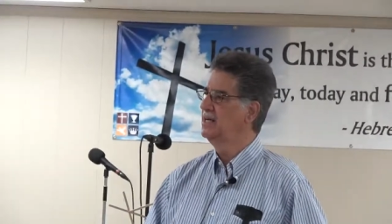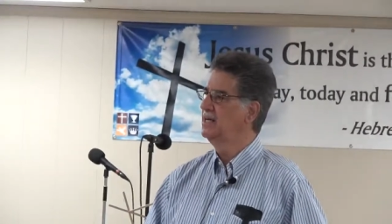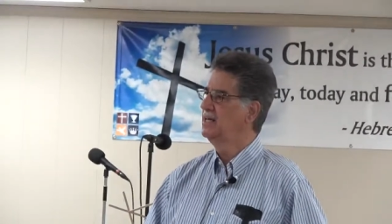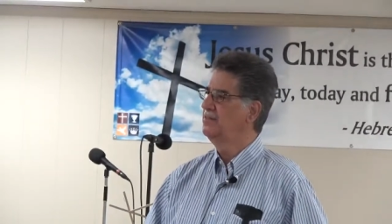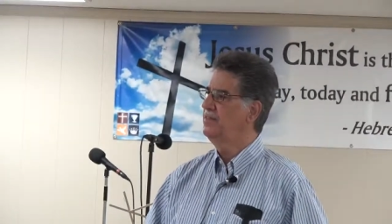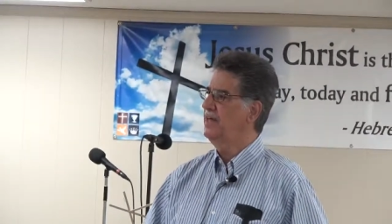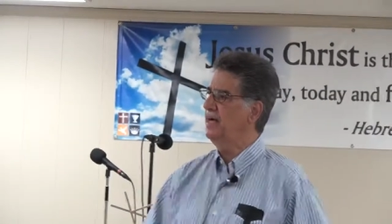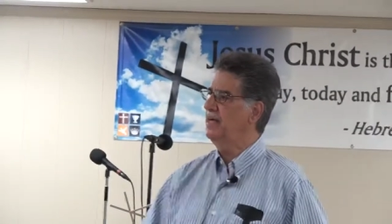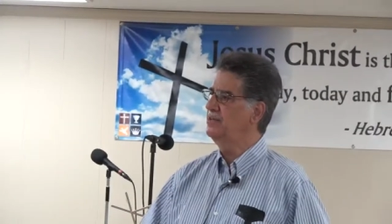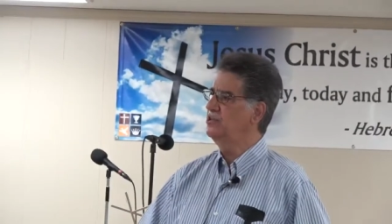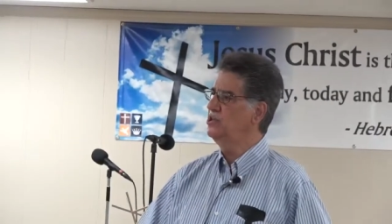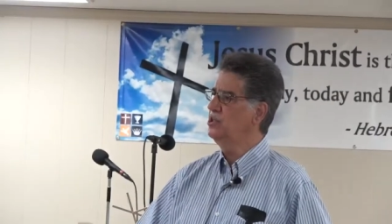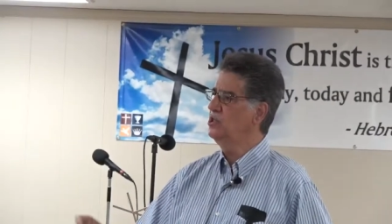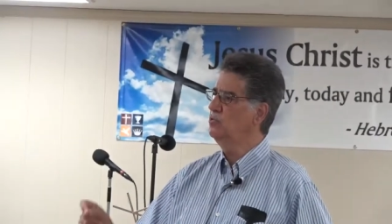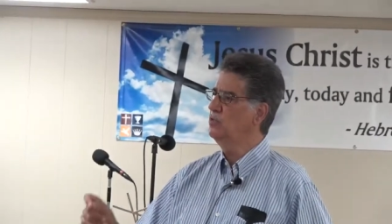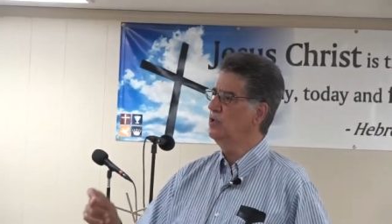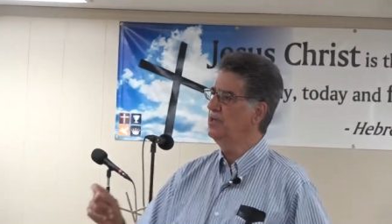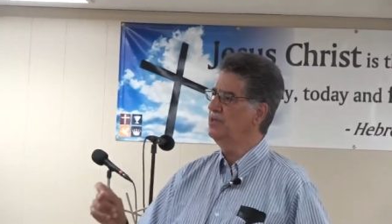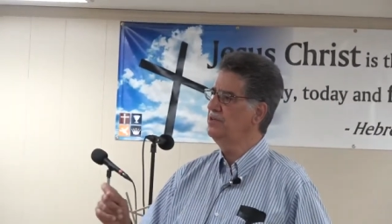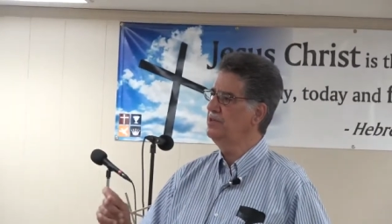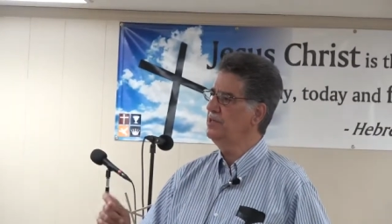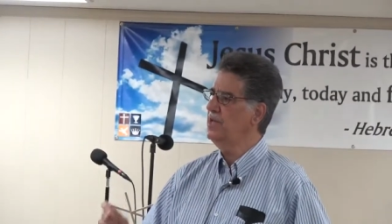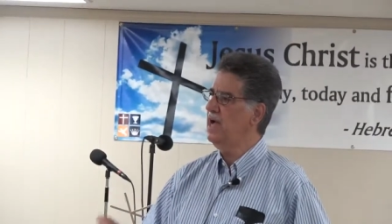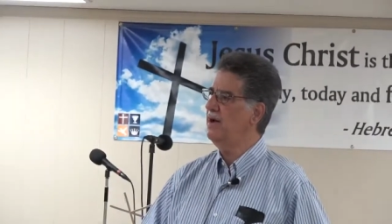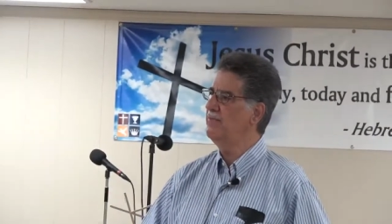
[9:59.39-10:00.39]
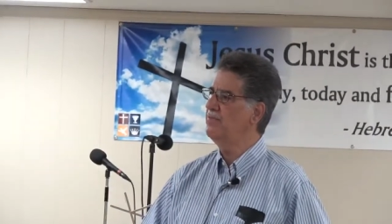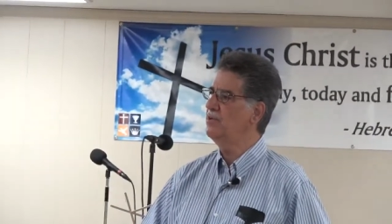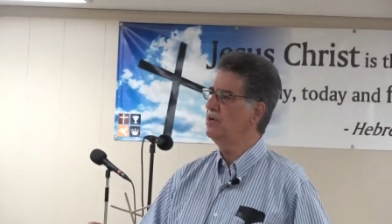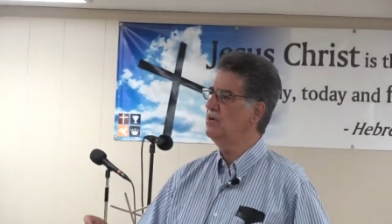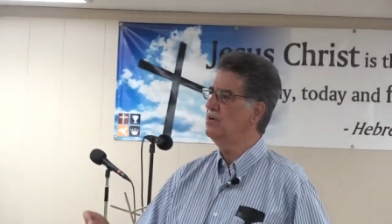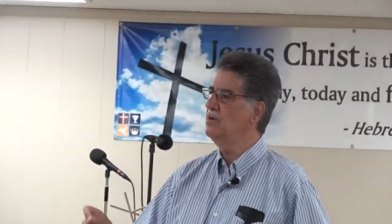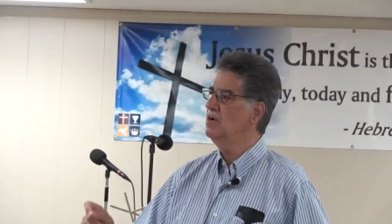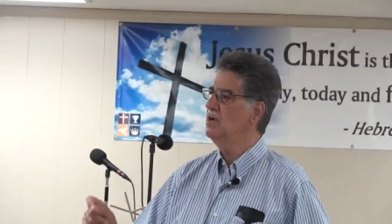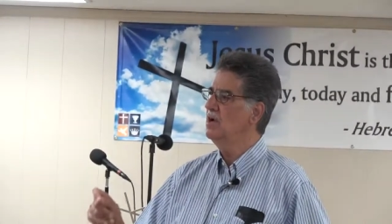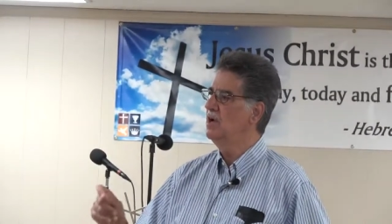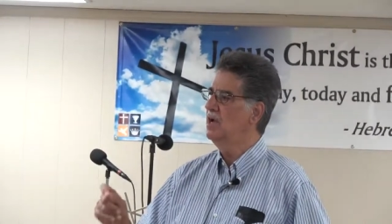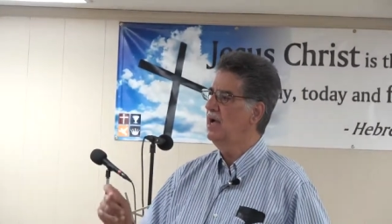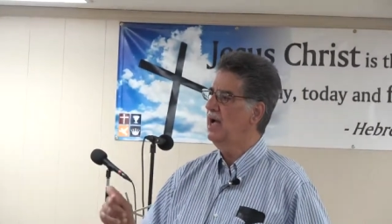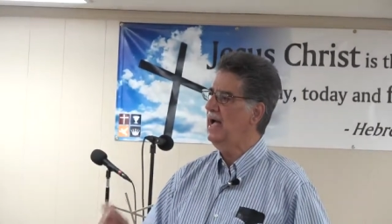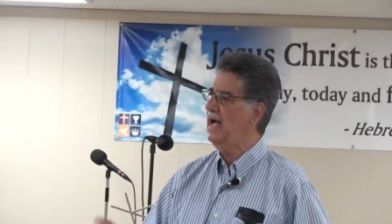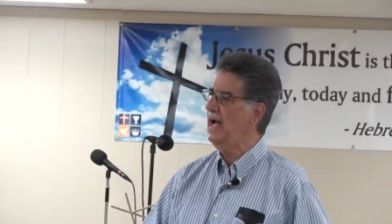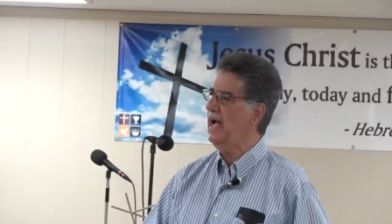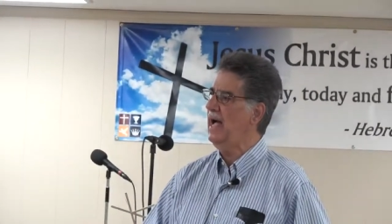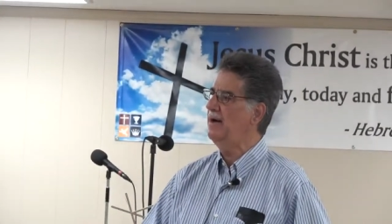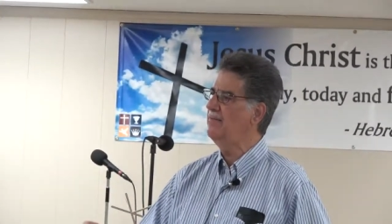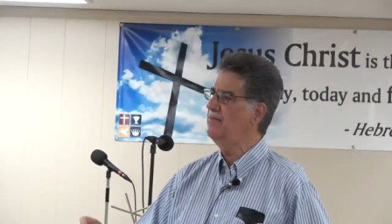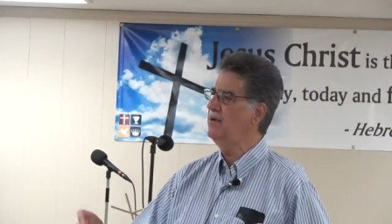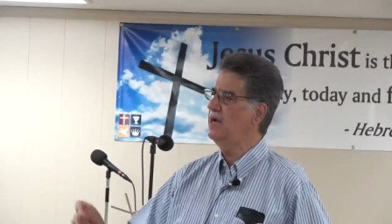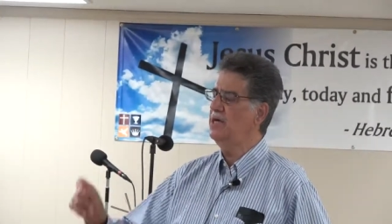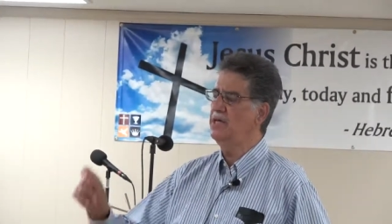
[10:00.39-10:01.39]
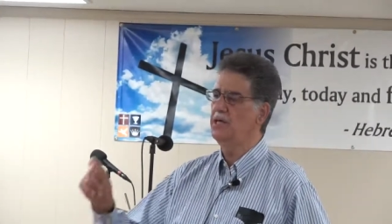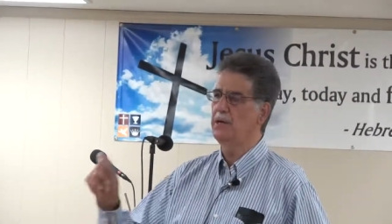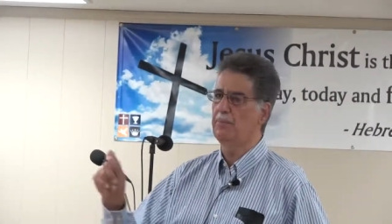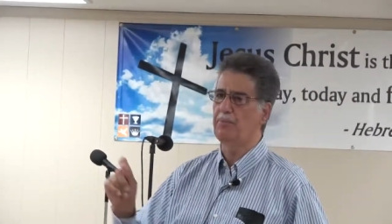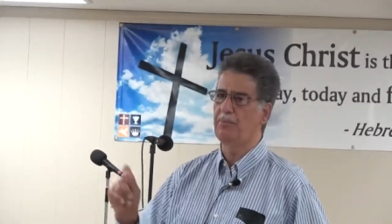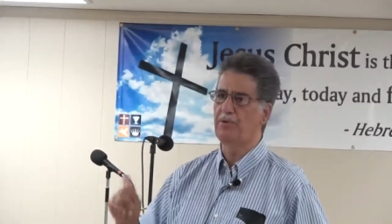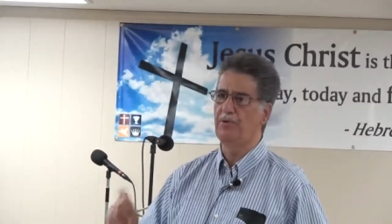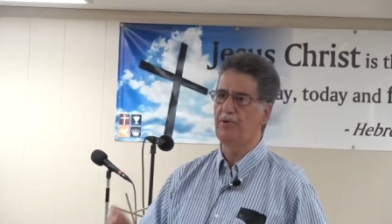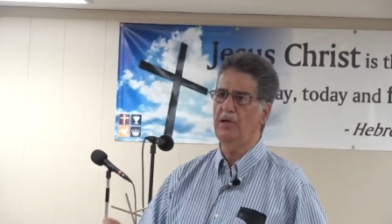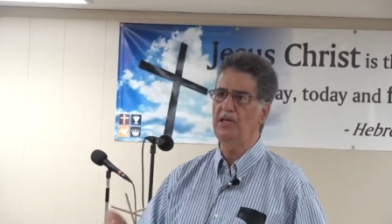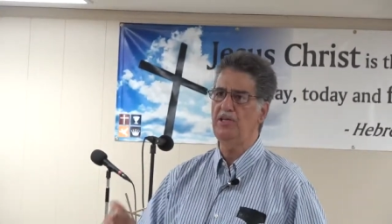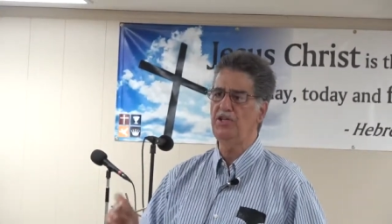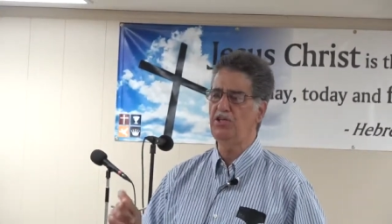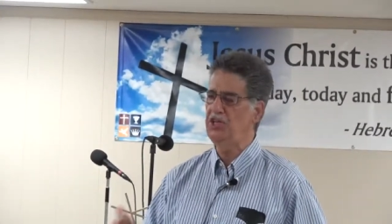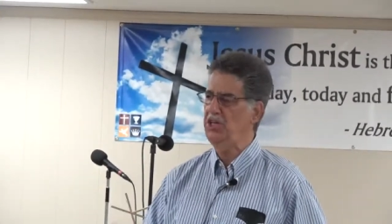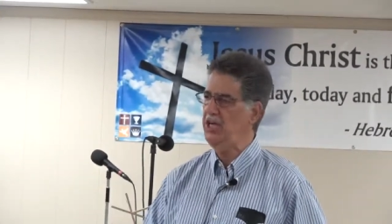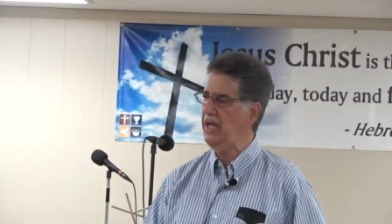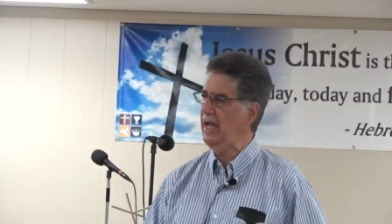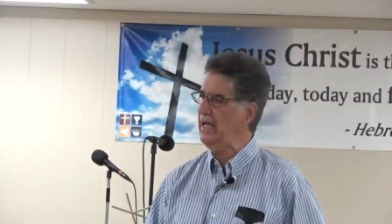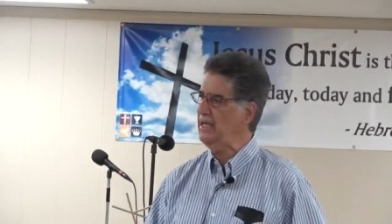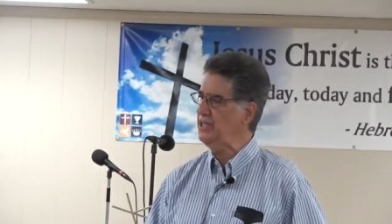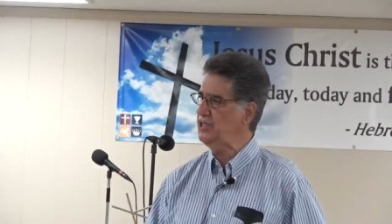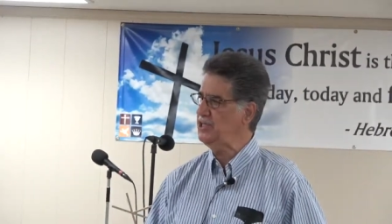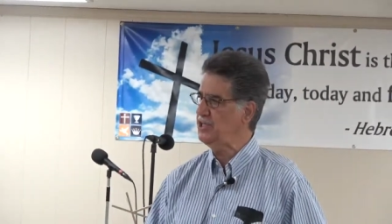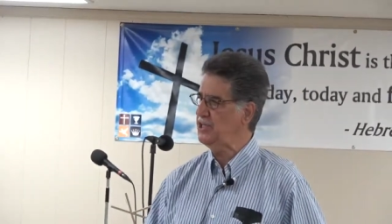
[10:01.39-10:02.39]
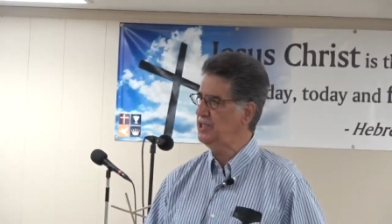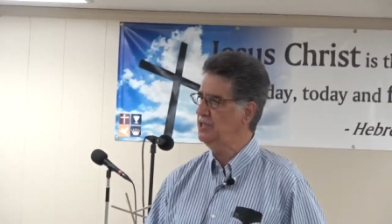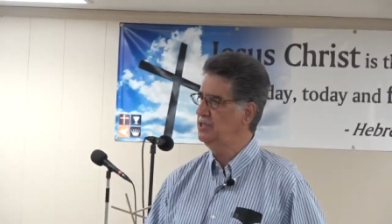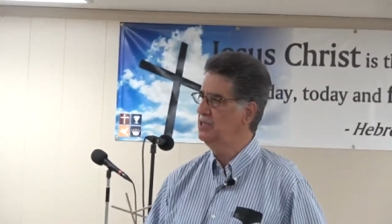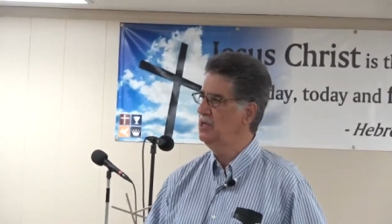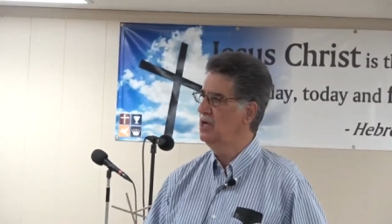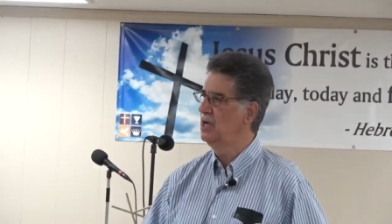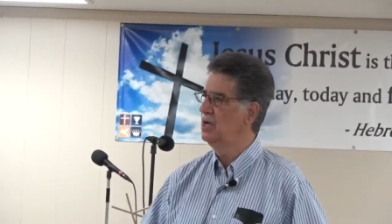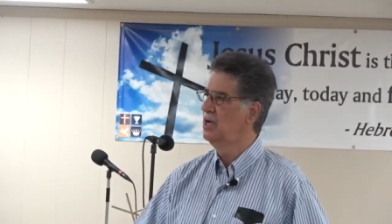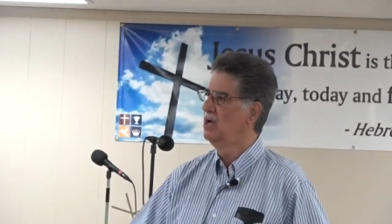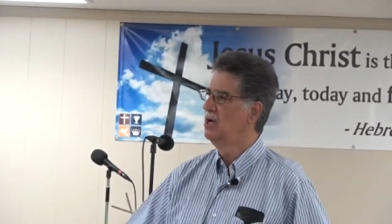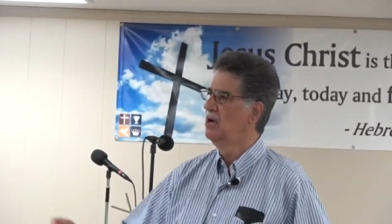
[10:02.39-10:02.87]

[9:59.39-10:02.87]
that you would never have an appreciation